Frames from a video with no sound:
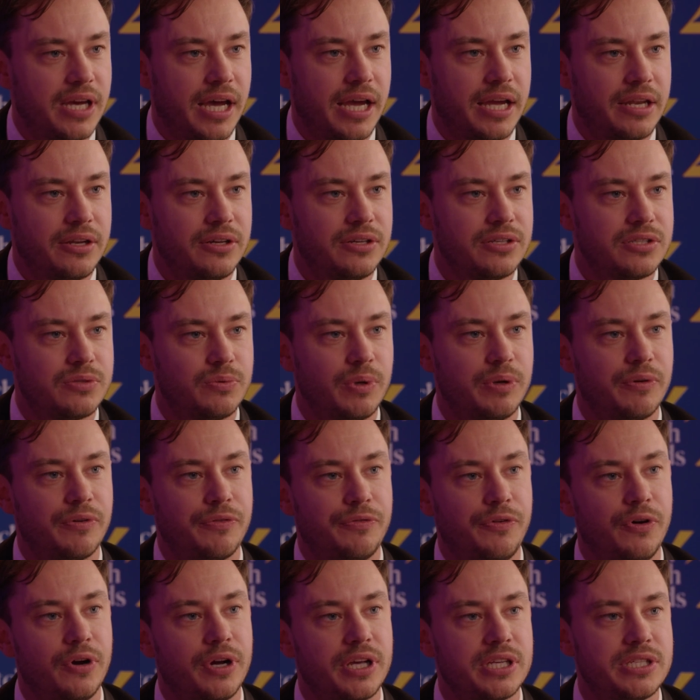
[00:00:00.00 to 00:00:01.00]
titles. We were
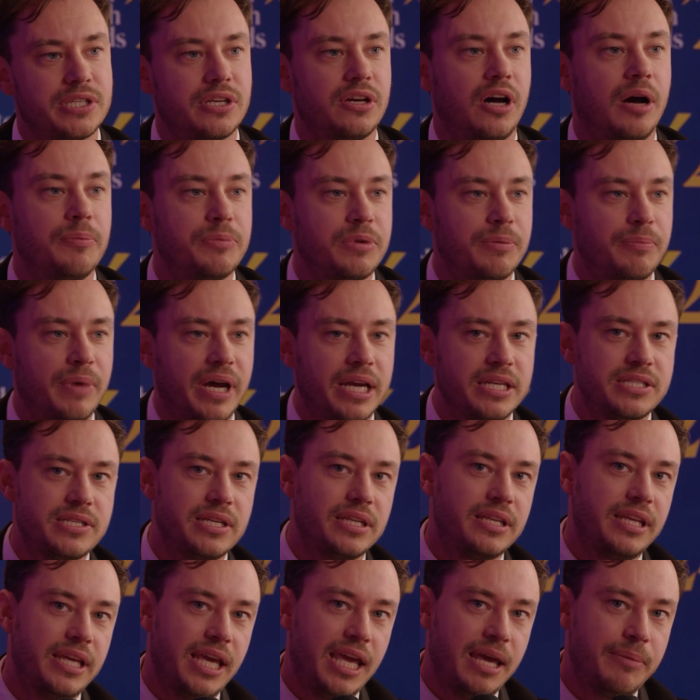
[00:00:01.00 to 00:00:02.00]
focusing on
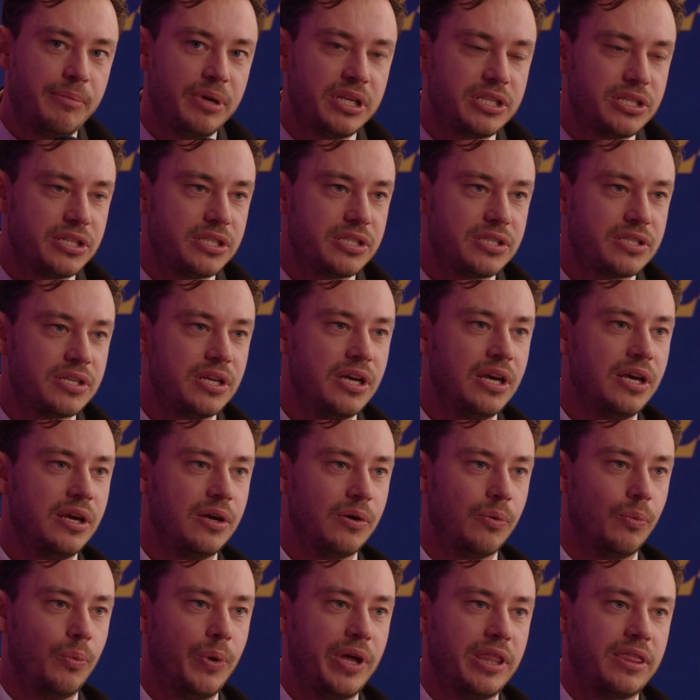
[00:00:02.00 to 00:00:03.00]
optimizing the images
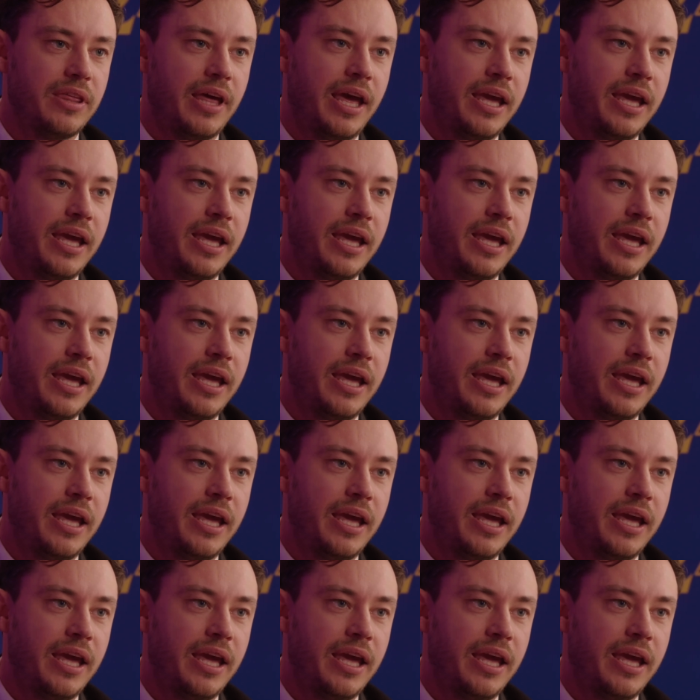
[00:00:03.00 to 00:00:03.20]
with